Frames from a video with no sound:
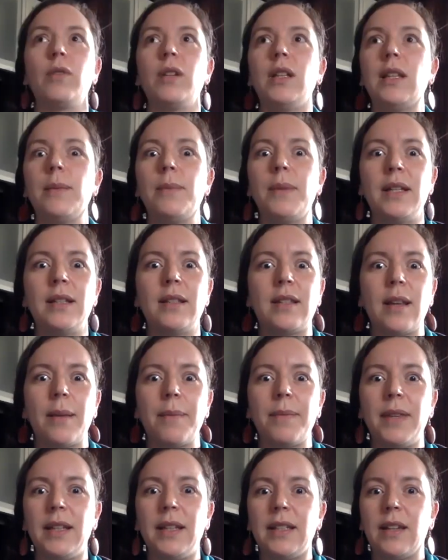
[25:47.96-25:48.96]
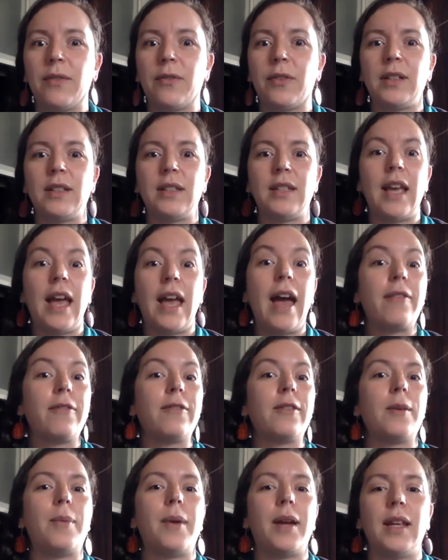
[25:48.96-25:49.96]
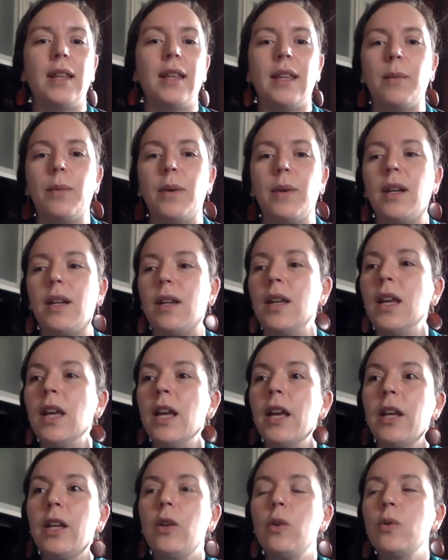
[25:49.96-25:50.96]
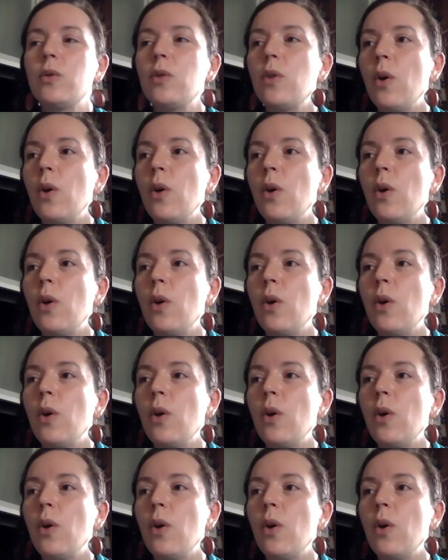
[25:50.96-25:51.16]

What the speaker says: really means something different to everybody. They want to use